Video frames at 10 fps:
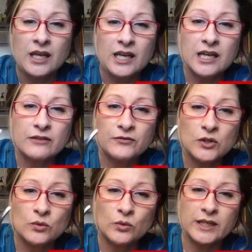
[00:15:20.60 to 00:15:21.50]
If
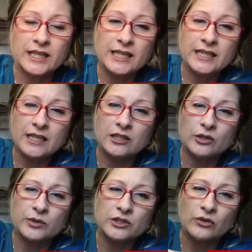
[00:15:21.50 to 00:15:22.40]
you went in and you
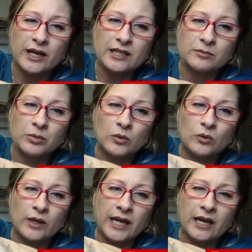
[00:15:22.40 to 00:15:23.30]
were trying to
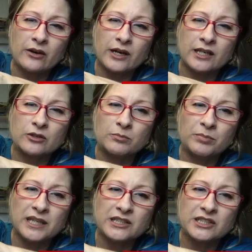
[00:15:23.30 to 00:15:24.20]
pull hair and you
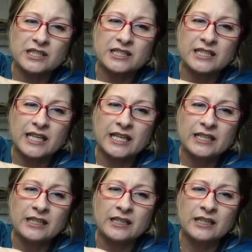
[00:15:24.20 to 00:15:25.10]
pinched the
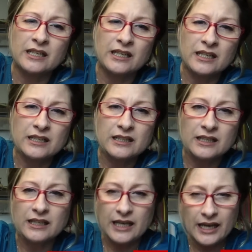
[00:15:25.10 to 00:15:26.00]
skin,
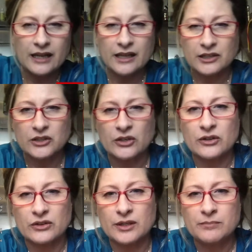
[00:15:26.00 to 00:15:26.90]
yeah, that could
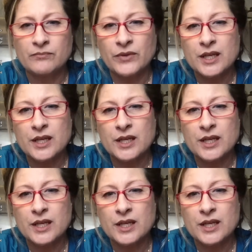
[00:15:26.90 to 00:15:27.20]
hurt them.